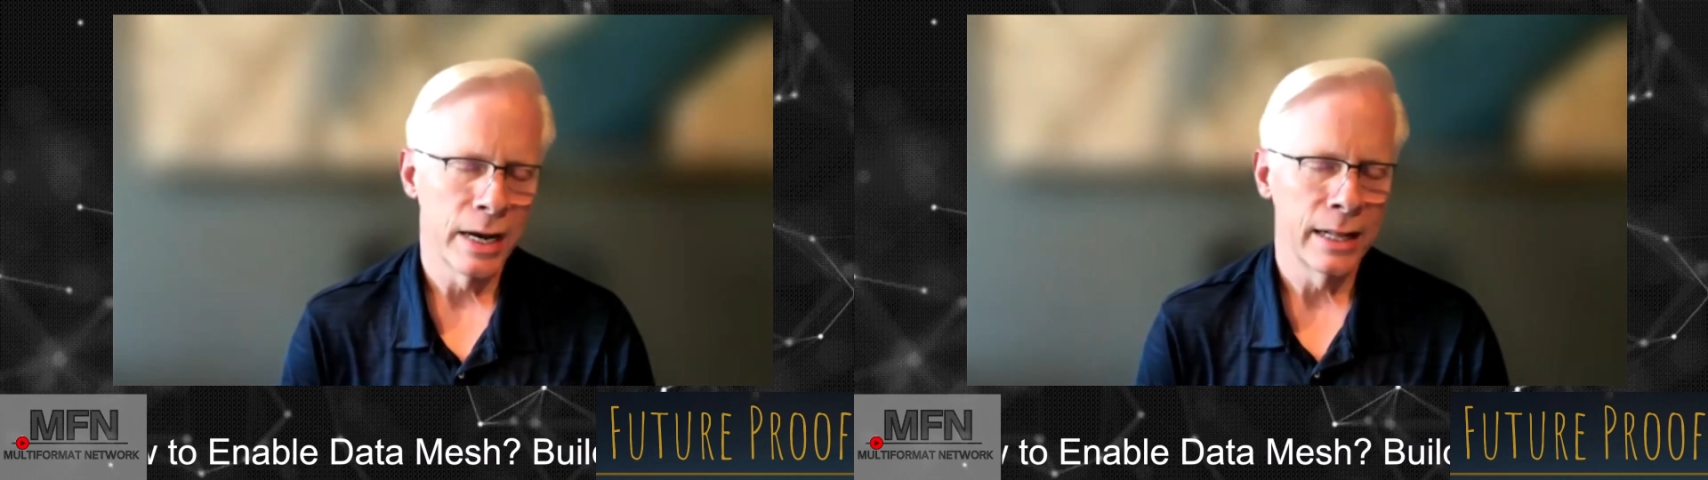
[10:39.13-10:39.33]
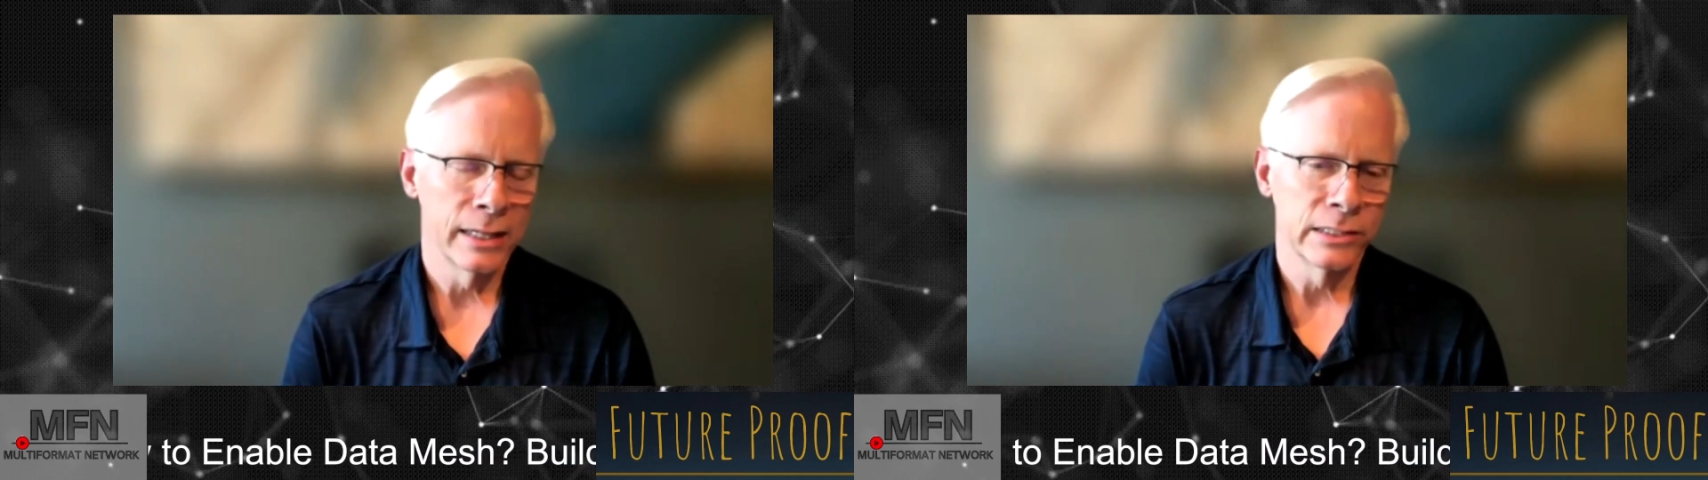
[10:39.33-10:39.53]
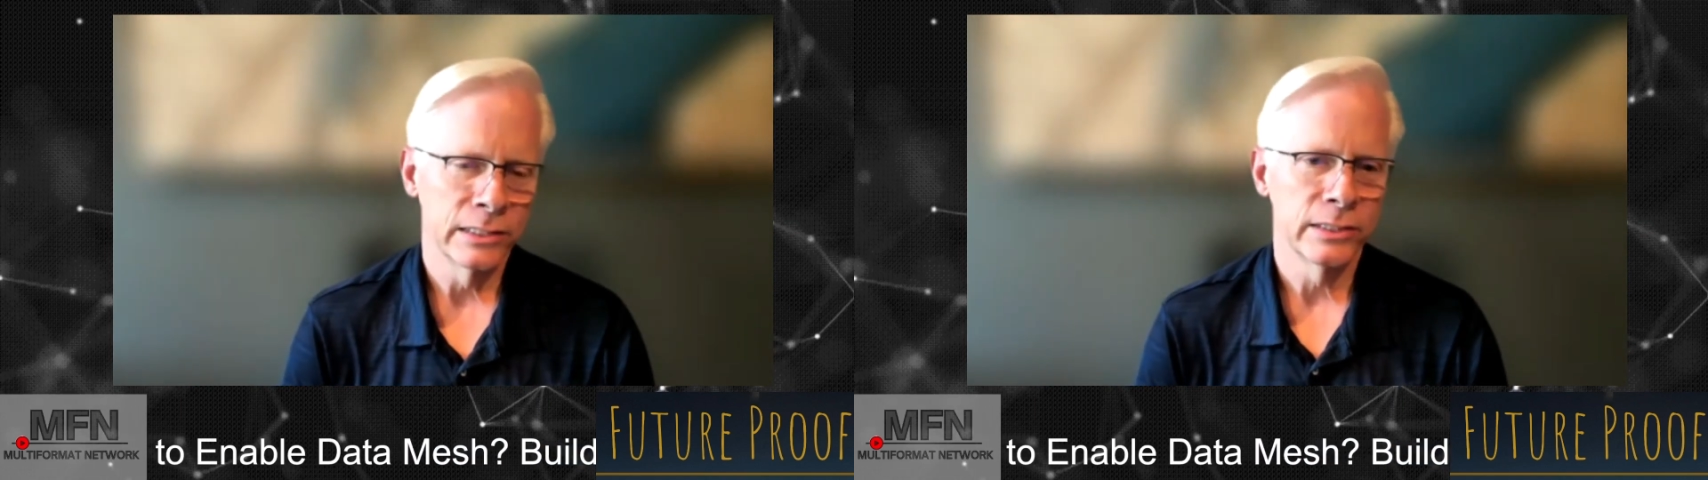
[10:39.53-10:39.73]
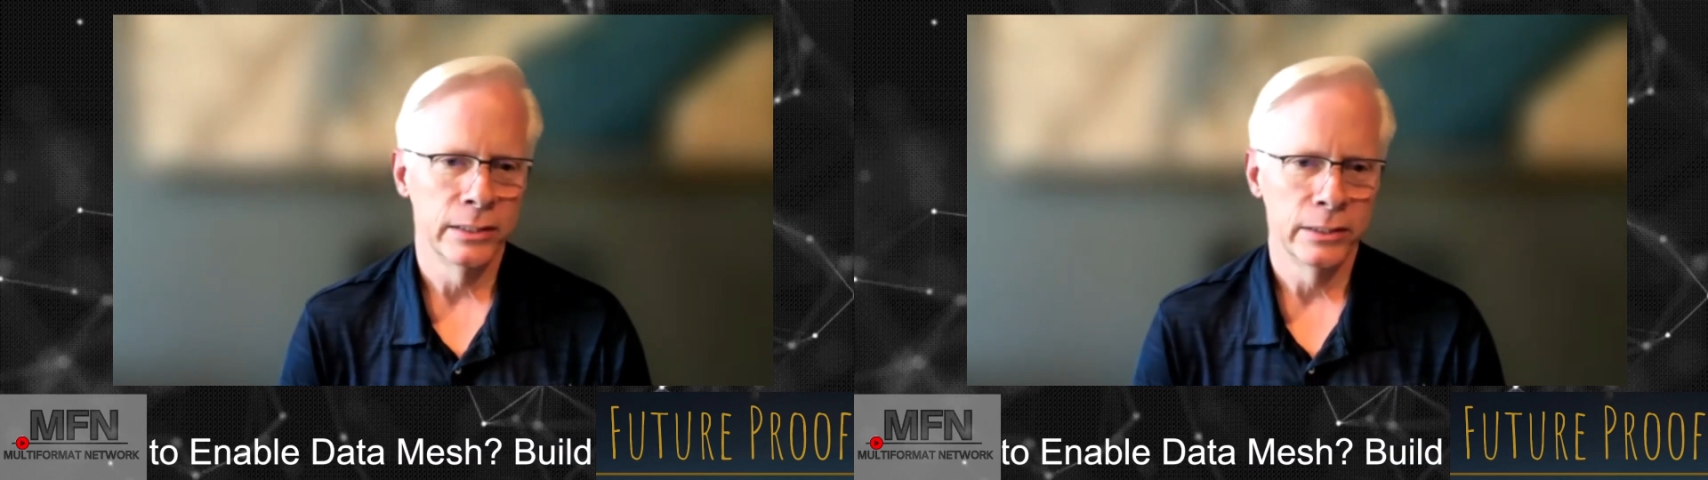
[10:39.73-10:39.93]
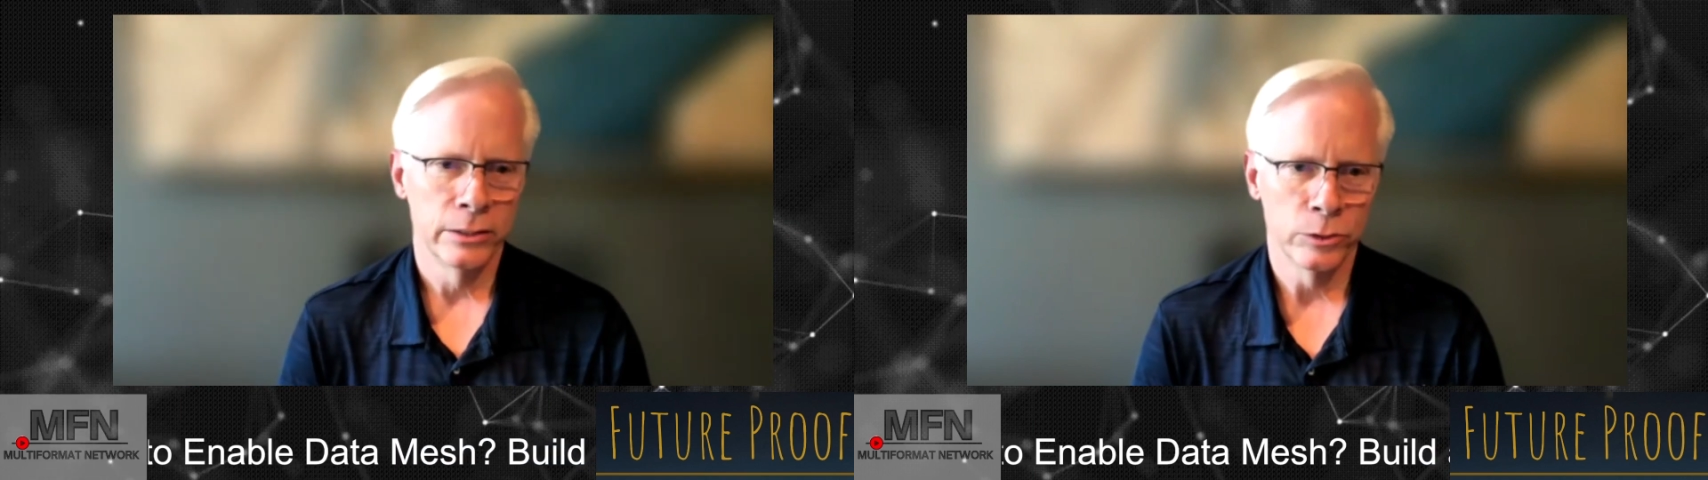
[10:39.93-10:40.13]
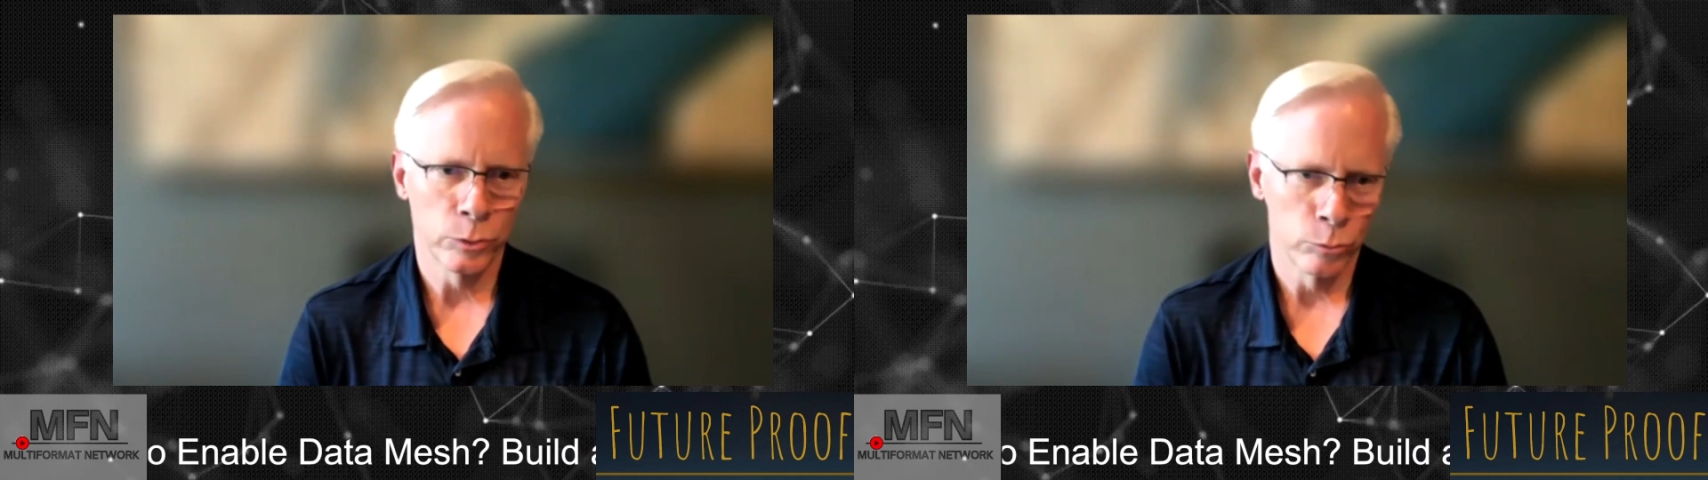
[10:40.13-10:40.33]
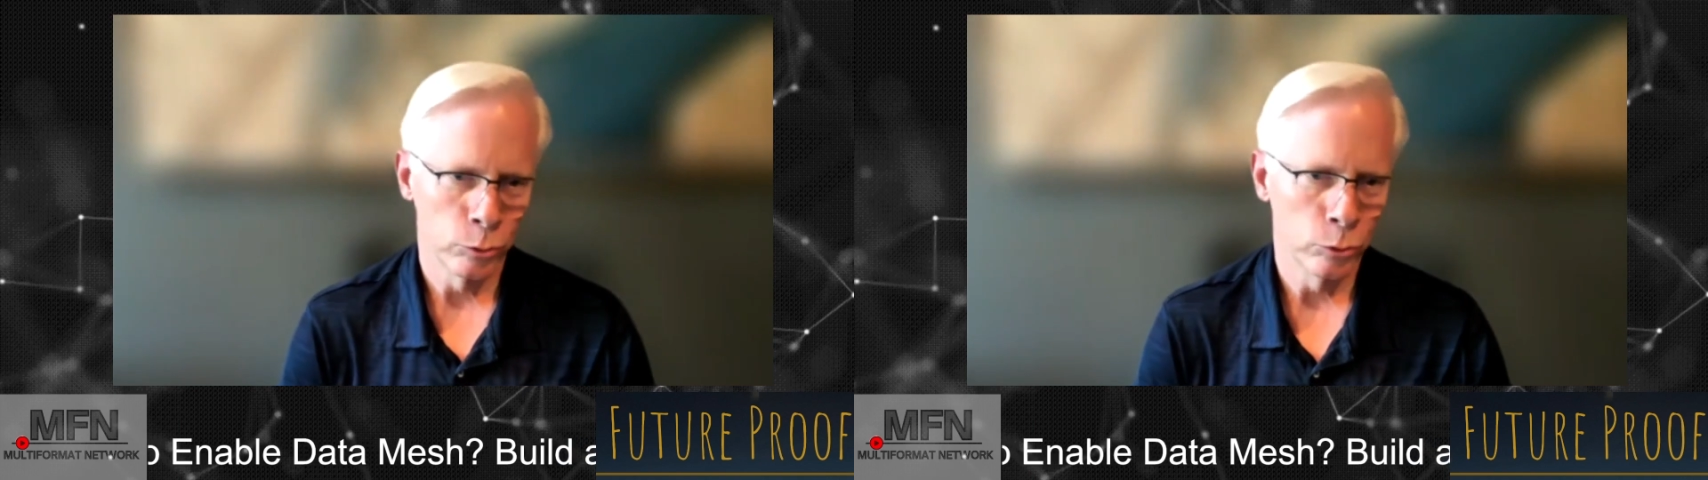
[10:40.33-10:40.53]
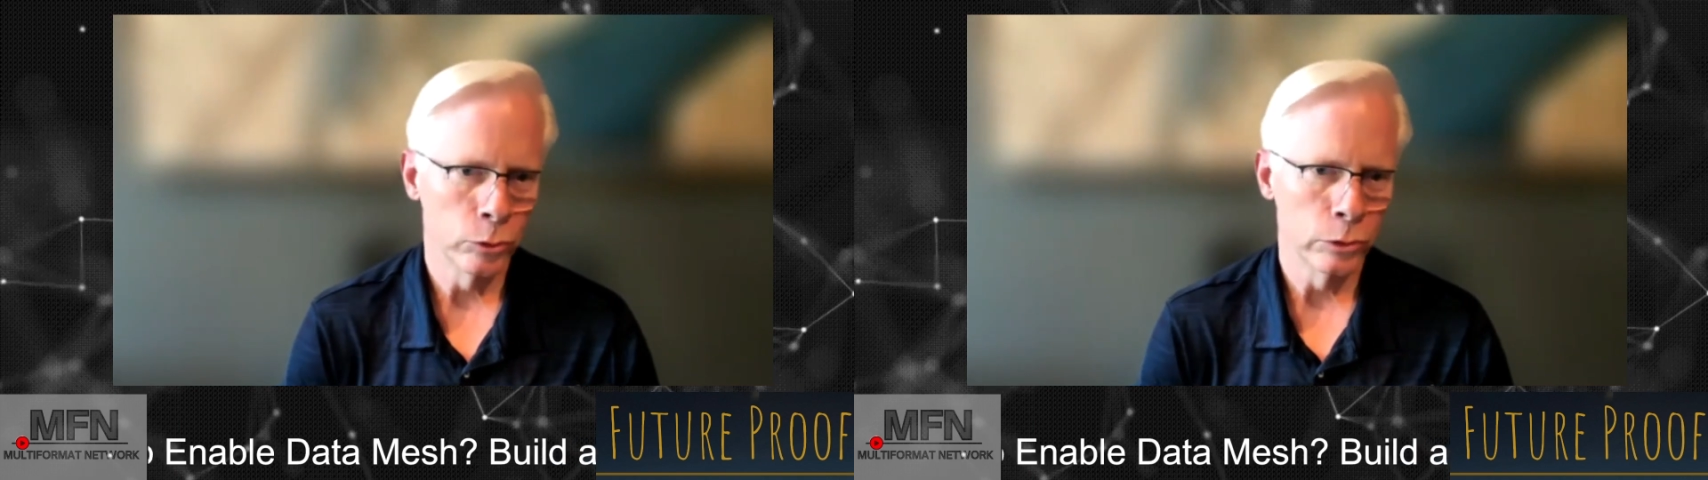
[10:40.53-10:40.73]
policies,
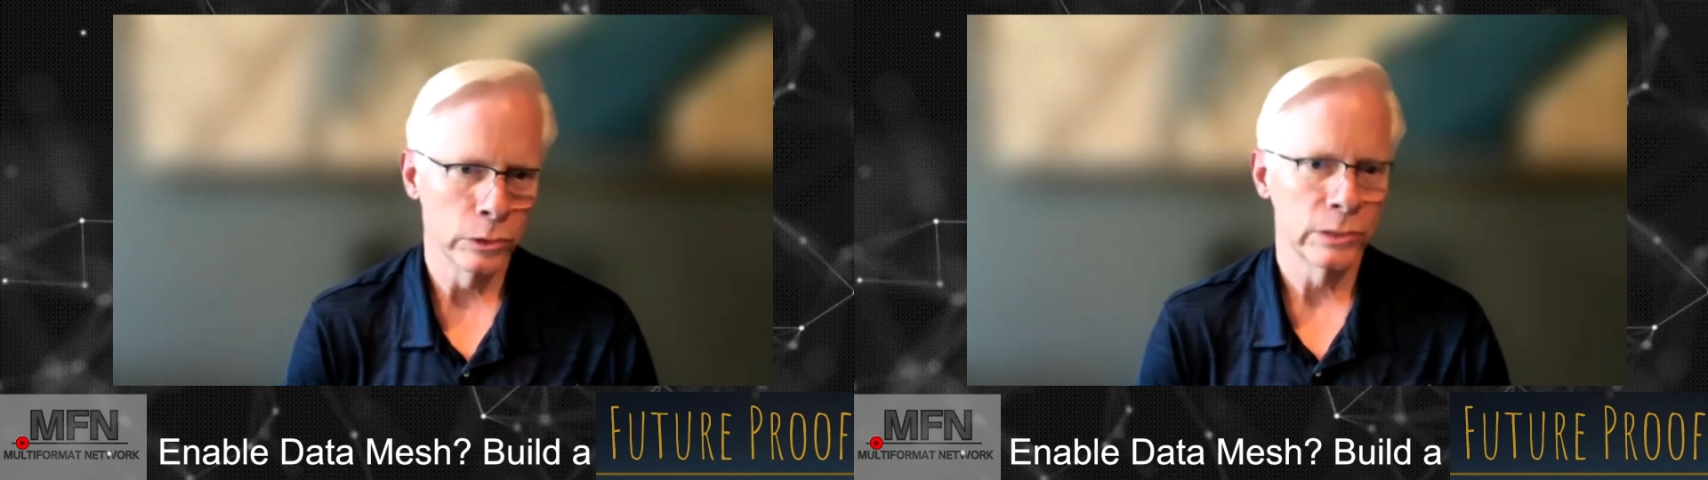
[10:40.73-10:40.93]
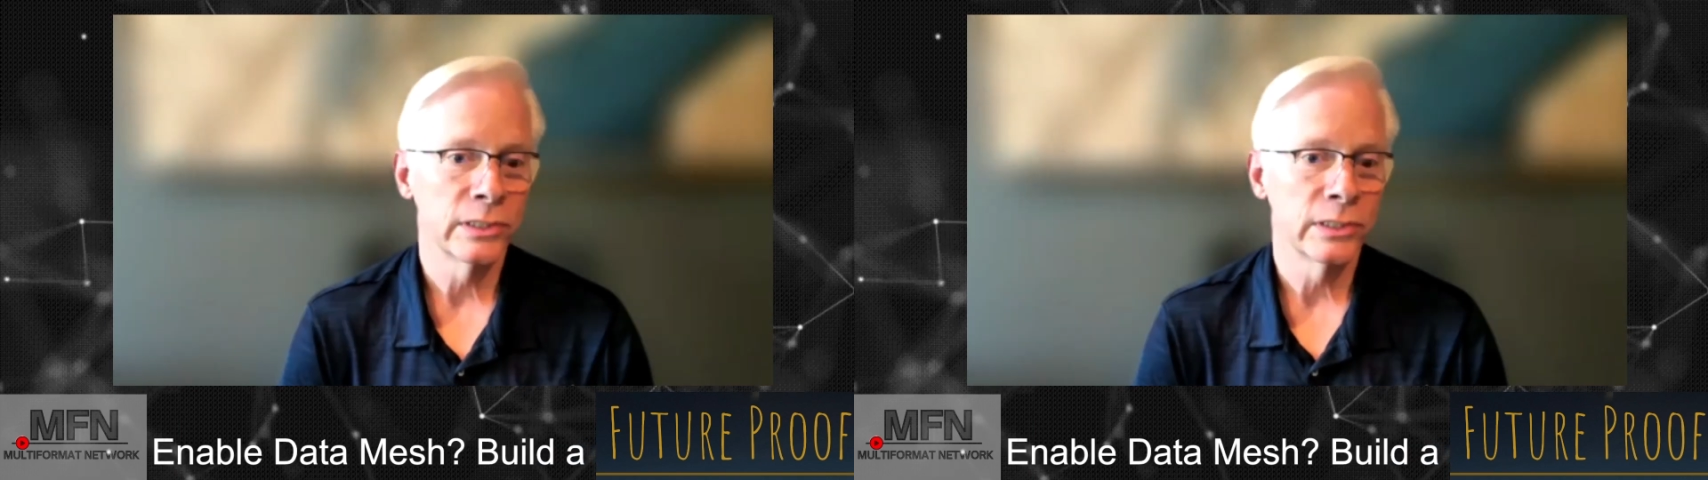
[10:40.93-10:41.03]
rules,